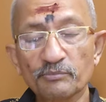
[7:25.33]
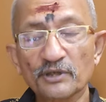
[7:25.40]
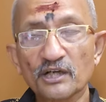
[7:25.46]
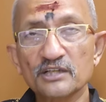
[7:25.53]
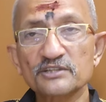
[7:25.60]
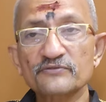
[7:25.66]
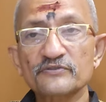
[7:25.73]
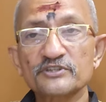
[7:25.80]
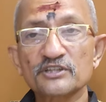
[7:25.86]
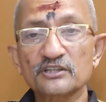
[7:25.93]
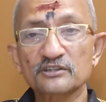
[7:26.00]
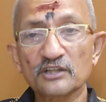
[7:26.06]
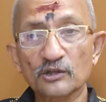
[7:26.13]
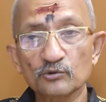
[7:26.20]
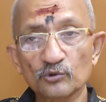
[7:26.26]
past which
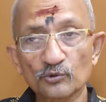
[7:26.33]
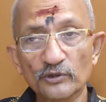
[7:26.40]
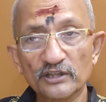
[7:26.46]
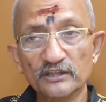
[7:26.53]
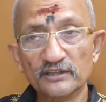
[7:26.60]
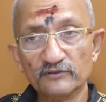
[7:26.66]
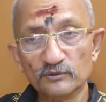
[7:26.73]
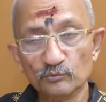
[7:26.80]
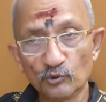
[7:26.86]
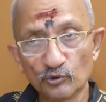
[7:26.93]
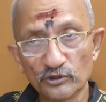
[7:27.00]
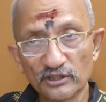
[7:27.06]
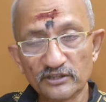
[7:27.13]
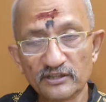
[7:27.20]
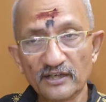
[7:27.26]
are now looking even
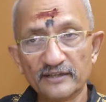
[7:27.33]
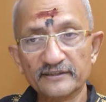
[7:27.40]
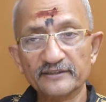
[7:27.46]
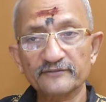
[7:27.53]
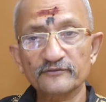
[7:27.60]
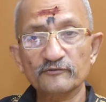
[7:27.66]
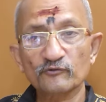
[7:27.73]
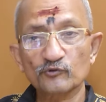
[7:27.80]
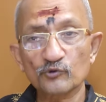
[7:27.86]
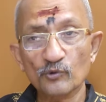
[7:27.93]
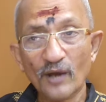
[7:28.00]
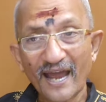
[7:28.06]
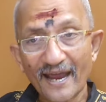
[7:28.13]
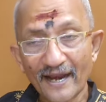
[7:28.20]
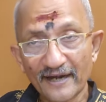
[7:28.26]
more attractive
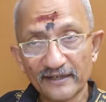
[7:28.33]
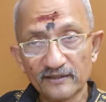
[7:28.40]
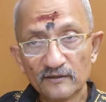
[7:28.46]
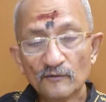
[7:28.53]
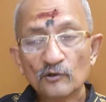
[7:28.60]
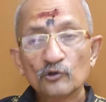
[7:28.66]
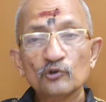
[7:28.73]
to add.